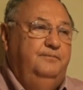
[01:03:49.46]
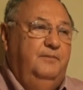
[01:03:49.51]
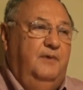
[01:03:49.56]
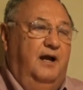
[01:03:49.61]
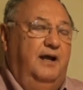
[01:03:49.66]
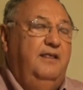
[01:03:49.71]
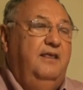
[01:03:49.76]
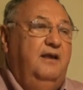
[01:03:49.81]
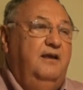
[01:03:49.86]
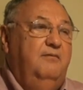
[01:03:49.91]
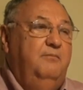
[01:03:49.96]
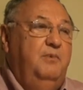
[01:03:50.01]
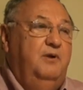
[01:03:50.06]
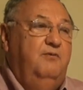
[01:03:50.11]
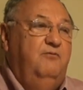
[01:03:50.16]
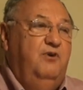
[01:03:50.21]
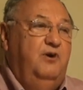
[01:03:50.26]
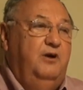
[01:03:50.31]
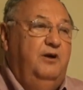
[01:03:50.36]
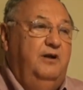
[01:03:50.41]
I think have
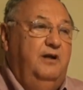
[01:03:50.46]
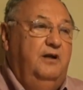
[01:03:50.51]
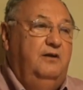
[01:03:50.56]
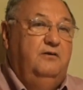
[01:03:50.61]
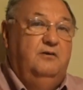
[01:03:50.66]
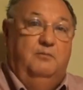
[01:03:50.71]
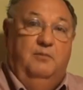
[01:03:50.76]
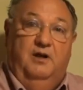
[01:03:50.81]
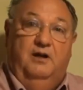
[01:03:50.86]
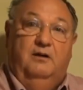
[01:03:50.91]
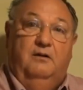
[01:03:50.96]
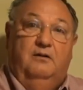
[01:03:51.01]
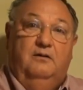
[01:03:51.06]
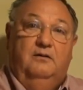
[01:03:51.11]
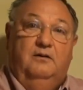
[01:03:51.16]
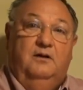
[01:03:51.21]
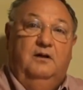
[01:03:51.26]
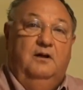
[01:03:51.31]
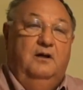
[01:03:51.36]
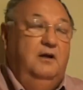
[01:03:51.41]
been very detrimental
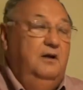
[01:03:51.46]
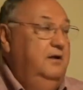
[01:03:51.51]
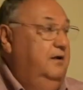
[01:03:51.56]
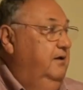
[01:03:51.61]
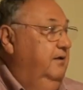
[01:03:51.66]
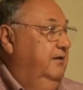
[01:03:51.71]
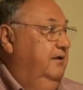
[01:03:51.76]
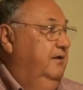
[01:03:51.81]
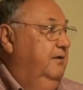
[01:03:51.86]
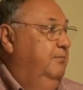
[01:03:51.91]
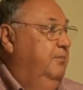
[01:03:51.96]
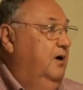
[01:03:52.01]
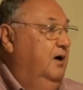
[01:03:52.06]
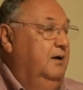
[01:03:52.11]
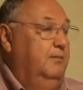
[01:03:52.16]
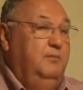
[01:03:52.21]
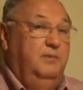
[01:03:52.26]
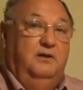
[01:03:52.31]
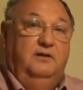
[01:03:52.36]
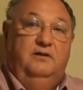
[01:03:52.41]
to the
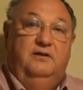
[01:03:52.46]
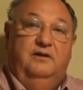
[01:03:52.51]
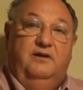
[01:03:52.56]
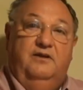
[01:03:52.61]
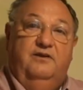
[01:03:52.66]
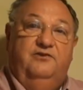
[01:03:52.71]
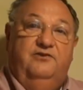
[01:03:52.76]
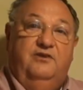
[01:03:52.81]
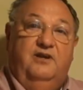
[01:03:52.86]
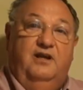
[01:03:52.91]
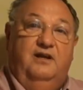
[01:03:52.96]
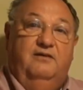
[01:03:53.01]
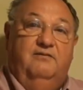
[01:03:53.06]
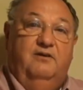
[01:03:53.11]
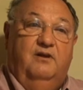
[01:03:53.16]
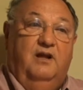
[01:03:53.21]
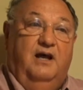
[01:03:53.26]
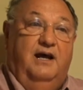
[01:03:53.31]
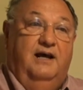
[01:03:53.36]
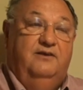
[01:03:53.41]
department, to the state of
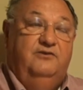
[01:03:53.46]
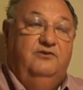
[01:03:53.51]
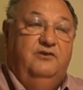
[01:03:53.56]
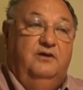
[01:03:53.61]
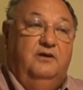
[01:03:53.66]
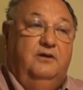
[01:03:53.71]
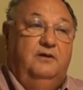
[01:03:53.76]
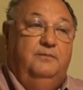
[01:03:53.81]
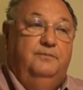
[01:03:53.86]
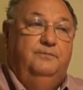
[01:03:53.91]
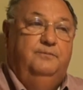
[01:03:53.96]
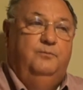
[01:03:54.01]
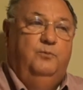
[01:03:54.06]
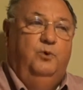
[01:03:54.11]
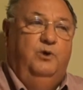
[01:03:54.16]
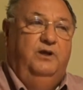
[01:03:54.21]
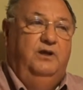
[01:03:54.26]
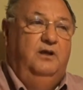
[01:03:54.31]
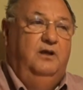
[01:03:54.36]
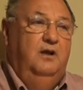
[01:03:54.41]
Alaska.
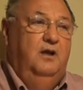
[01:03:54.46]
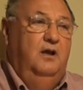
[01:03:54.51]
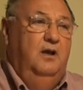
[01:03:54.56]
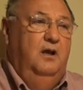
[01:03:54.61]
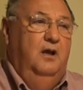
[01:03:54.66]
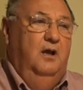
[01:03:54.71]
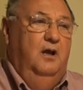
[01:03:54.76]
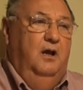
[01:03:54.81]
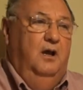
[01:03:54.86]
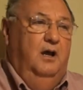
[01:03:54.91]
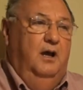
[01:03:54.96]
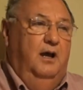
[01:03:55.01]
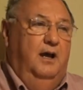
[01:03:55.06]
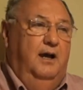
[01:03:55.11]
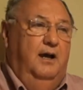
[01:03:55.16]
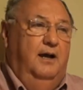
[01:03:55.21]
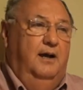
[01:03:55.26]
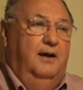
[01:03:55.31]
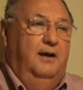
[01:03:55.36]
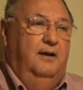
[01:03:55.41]
We
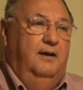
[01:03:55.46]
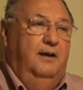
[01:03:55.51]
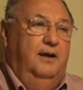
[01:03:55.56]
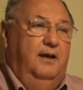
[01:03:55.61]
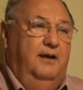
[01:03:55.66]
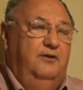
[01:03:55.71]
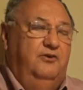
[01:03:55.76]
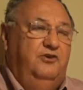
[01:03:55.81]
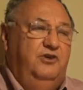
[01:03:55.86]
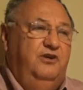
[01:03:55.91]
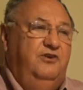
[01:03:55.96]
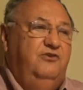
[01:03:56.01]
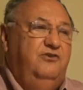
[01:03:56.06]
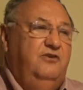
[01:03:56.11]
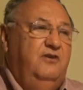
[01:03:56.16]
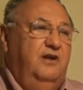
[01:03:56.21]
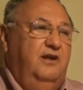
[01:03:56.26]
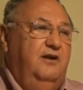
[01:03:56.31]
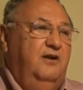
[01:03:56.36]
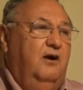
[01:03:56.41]
uh, and
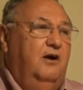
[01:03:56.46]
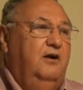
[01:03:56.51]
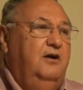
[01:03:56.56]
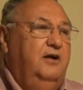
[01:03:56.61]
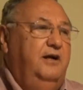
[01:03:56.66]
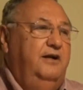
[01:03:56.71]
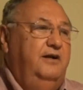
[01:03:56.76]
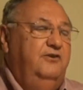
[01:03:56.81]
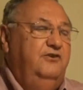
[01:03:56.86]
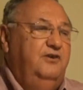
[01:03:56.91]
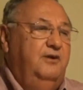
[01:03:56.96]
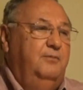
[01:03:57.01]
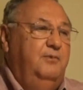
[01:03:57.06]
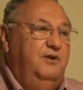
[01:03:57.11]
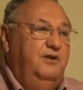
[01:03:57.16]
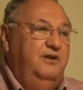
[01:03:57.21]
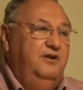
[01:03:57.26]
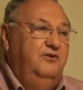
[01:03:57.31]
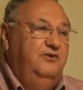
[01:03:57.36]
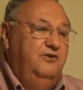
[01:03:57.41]
she's inaugurated some
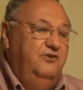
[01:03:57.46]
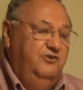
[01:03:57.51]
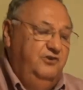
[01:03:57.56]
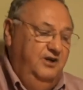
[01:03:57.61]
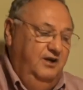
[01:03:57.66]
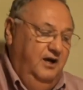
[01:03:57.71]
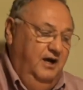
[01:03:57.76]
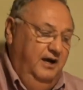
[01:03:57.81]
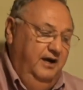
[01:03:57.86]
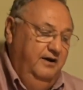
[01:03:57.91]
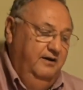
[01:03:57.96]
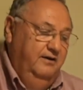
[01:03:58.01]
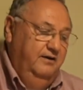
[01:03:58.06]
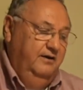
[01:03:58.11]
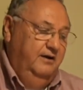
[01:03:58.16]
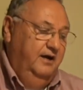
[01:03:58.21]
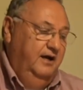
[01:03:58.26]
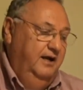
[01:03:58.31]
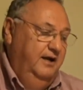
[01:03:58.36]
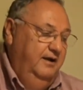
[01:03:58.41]
of these, and she hired a
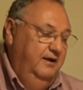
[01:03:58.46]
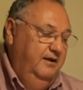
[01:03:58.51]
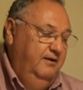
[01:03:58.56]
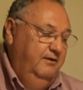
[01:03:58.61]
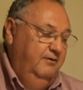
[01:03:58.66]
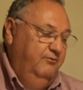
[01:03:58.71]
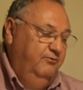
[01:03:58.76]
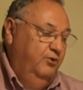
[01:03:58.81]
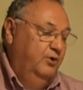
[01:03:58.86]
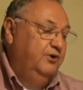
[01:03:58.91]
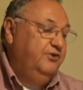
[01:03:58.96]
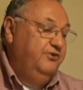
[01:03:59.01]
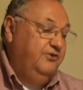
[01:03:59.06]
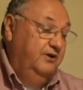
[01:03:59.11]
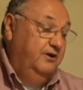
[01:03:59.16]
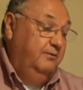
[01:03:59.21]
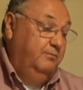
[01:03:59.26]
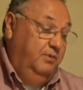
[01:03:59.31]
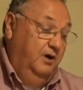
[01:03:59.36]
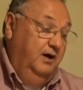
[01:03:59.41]
guy, forced
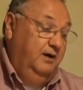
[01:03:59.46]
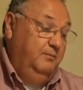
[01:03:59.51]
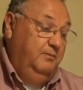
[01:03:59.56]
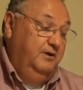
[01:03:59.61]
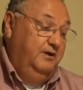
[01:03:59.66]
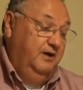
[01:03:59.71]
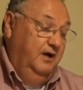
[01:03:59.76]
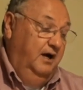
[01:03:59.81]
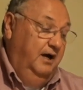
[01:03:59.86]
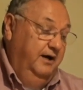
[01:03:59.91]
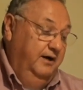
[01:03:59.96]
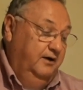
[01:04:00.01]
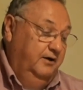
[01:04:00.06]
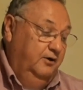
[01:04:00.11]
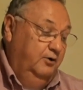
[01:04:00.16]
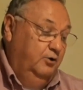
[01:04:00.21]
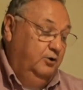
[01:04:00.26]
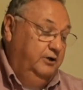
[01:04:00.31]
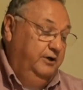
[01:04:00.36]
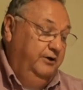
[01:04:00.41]
the department to hire
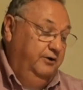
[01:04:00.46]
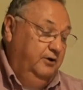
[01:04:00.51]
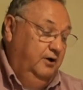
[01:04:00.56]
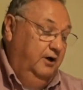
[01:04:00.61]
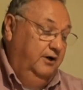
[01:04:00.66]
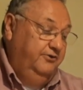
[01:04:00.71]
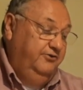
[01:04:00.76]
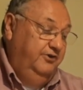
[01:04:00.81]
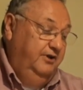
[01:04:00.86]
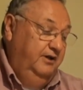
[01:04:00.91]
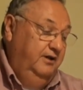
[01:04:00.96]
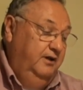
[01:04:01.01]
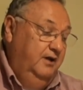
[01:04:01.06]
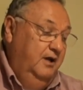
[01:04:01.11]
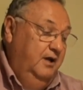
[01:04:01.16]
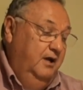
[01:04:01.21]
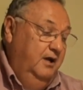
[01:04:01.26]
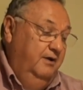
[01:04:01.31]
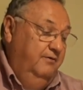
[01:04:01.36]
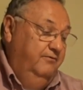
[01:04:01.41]
Corey Rossi,
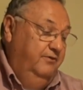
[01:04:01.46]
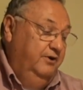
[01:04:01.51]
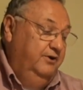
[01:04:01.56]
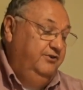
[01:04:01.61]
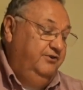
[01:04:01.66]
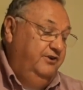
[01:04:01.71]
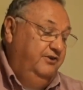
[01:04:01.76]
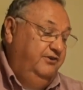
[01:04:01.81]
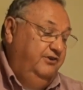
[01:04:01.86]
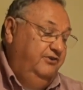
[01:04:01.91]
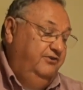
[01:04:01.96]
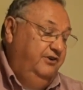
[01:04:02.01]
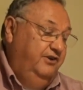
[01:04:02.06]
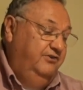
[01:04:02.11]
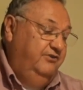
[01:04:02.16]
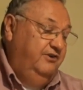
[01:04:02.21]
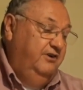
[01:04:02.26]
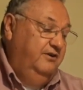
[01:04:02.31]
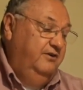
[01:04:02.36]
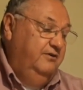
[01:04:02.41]
first as
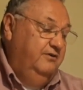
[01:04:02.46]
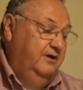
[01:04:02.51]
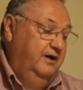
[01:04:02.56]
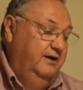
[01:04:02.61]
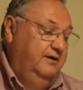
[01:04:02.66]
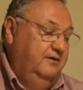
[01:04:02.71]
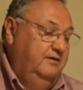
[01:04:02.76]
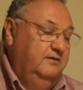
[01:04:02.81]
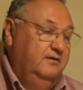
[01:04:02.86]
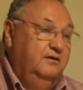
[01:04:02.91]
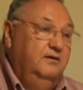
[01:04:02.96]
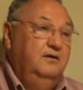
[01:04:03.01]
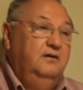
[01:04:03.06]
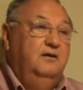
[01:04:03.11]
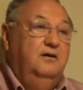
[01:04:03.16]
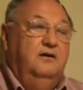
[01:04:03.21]
assistant director